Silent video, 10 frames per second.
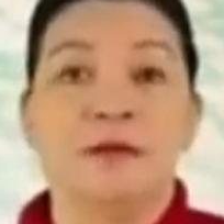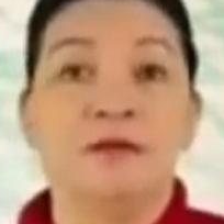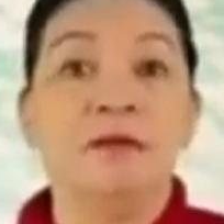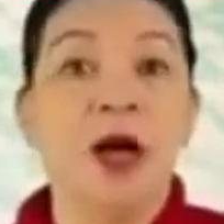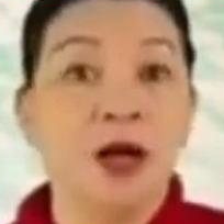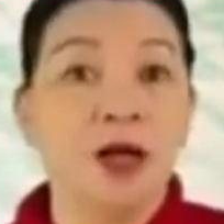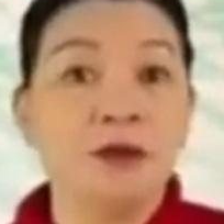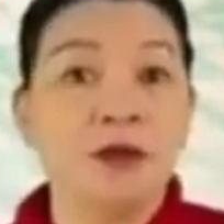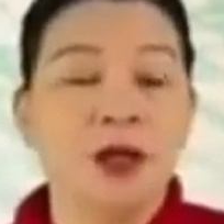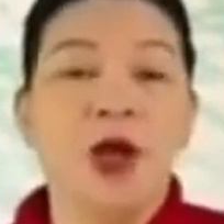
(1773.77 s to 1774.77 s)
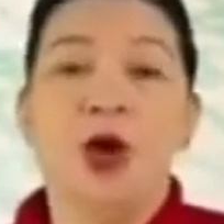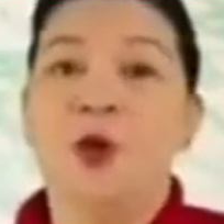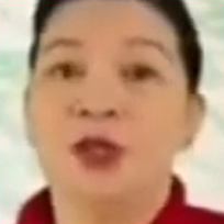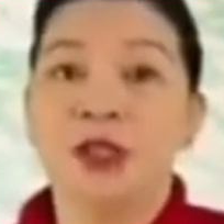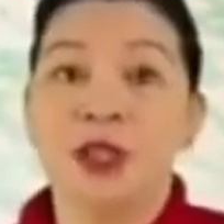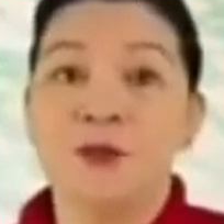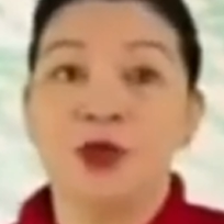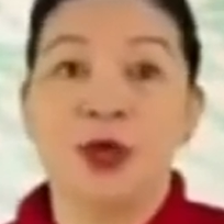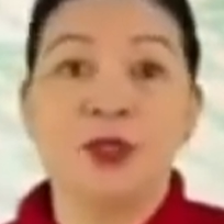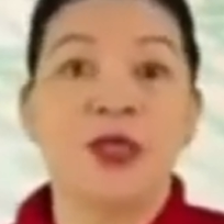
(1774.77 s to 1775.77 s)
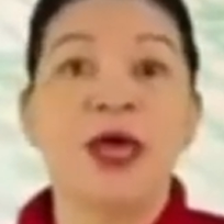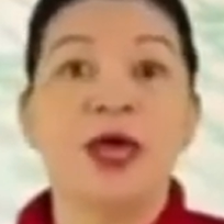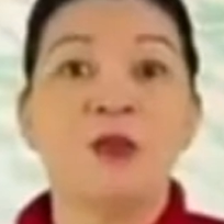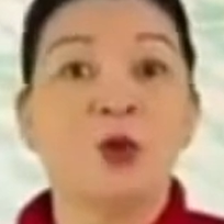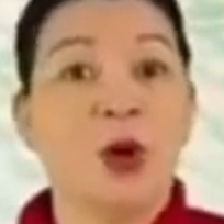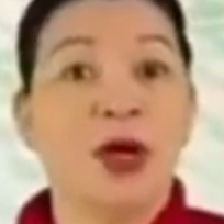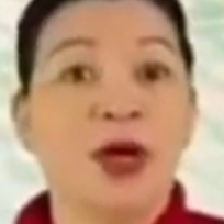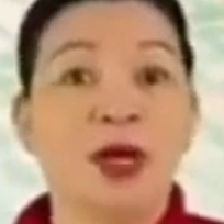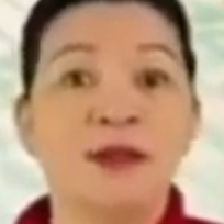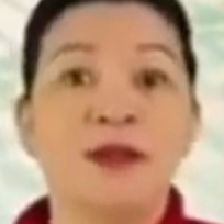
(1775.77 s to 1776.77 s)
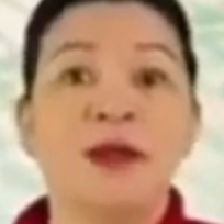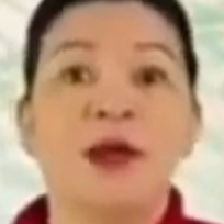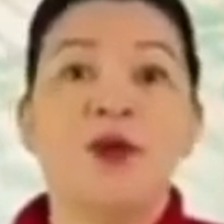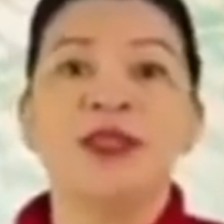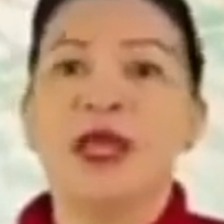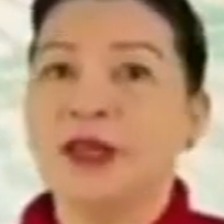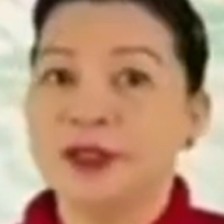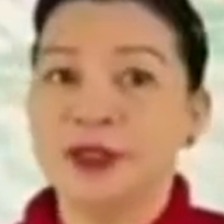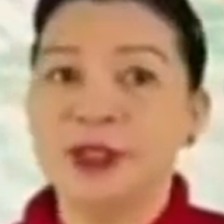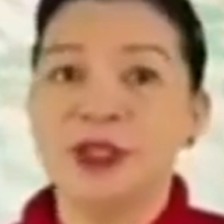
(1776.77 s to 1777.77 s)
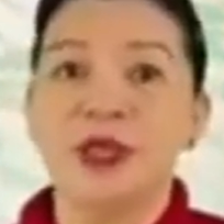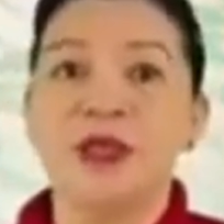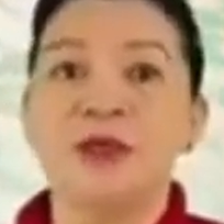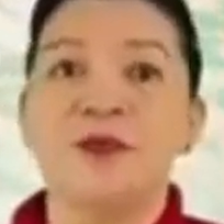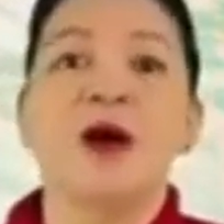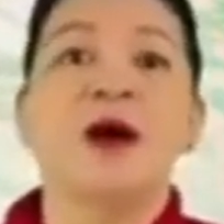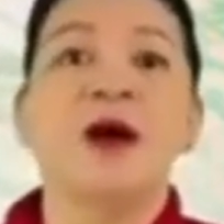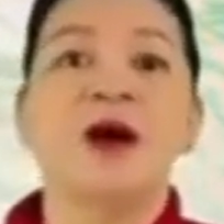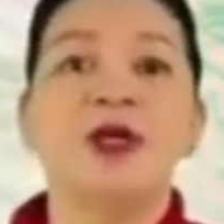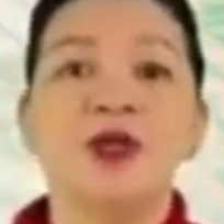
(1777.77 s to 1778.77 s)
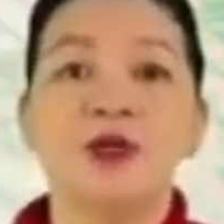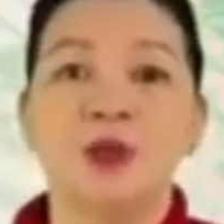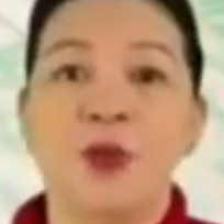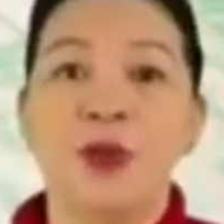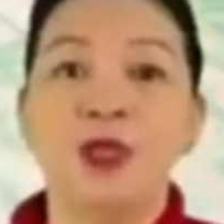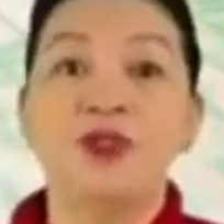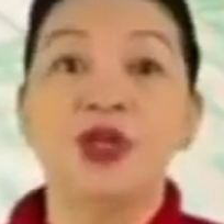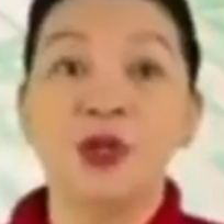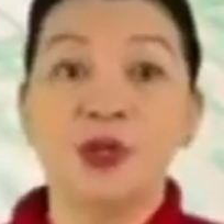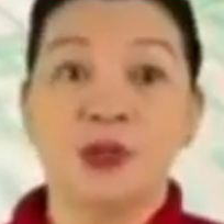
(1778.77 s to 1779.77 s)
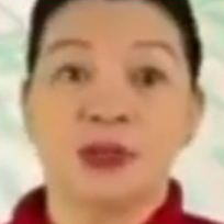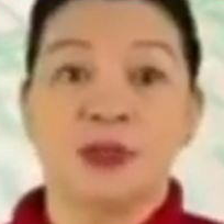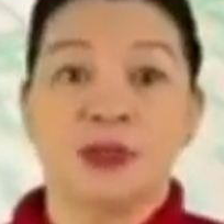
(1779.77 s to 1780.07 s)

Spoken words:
But what if you don't have one? What alternative are you going to use?